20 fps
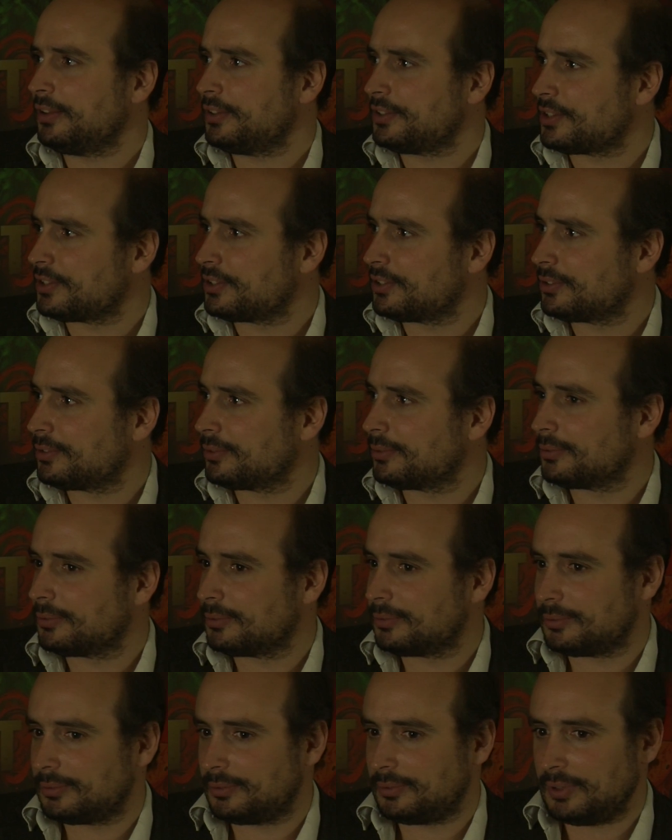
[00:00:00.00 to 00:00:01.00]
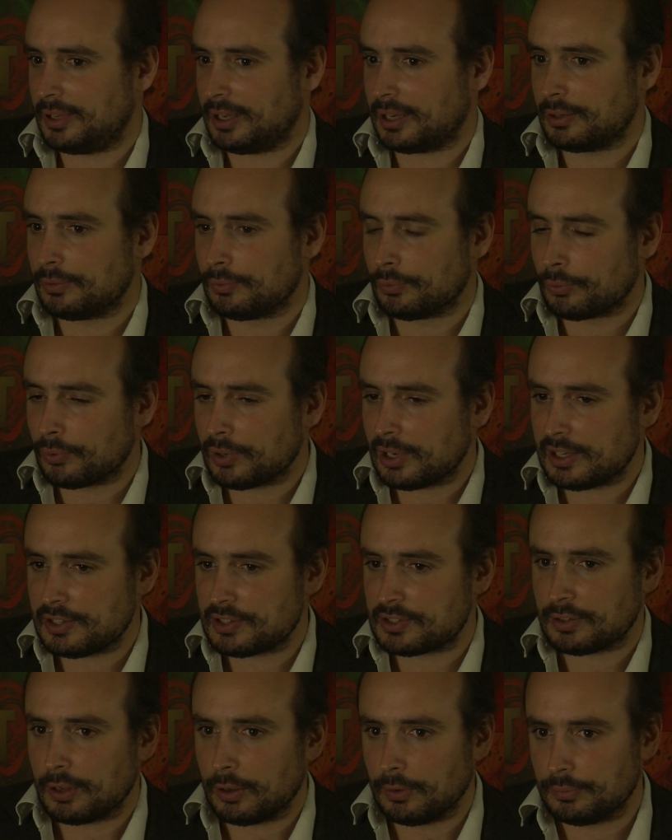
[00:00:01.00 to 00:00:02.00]
it can really
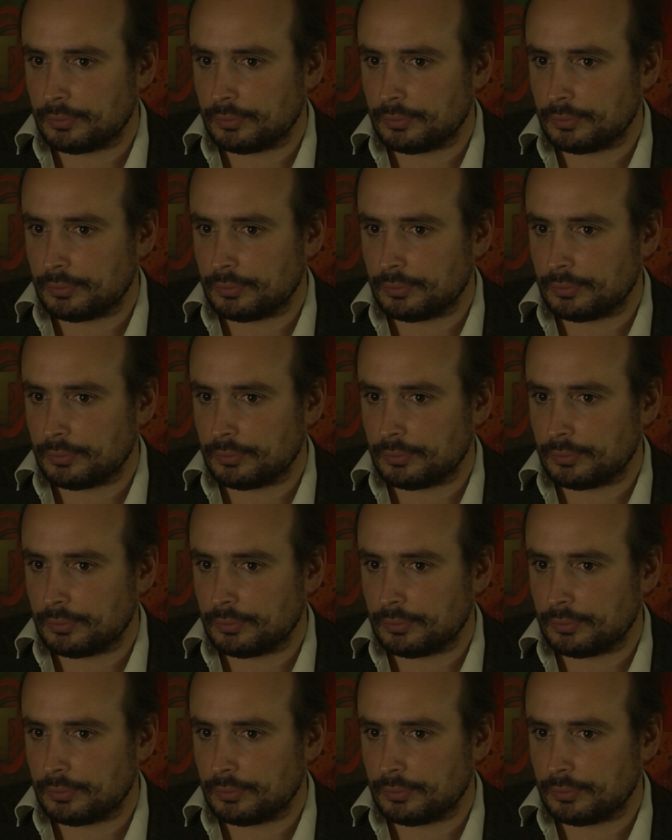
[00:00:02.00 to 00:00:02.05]
just